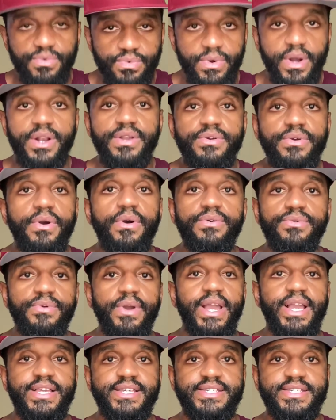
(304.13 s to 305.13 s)
run your own
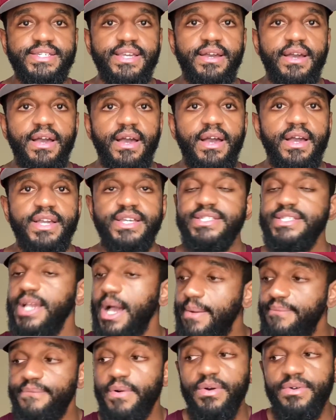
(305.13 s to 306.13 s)
race.
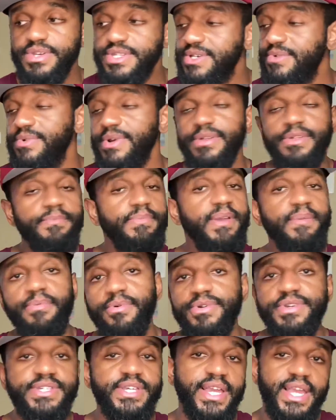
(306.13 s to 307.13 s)
Stop focusing on what other people
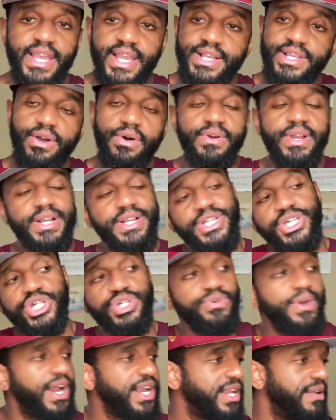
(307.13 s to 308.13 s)
are saying. Don't get
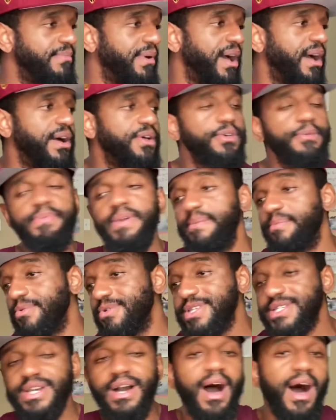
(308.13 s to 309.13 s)
distracted by other
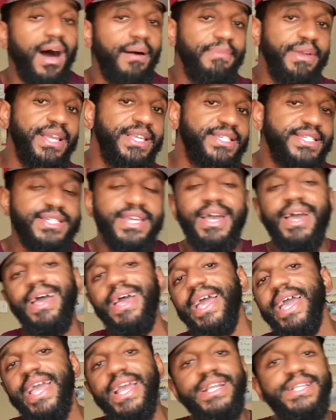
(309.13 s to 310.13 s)
people's comments.
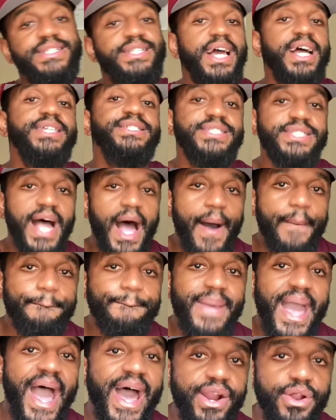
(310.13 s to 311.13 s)
It does not
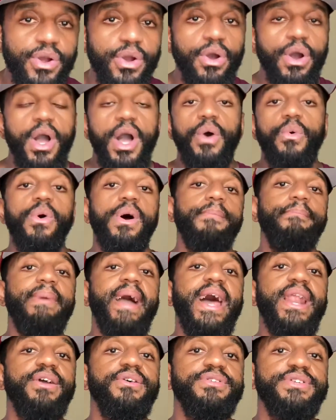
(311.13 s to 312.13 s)
matter. What
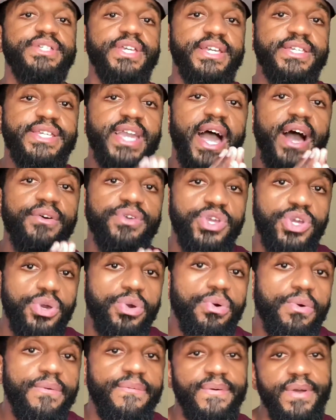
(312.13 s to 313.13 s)
matters is how
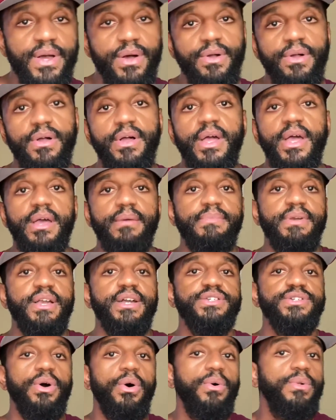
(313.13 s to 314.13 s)
you feel
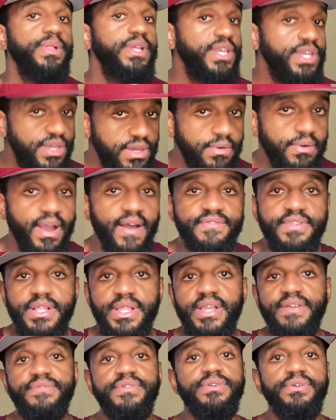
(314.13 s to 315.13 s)
because only you have to
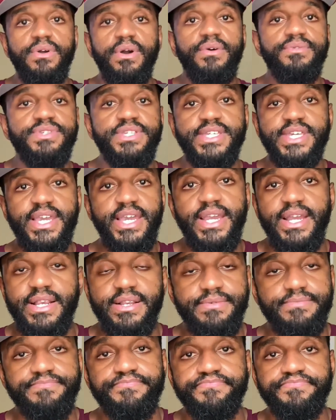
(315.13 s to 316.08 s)
live in your own skin.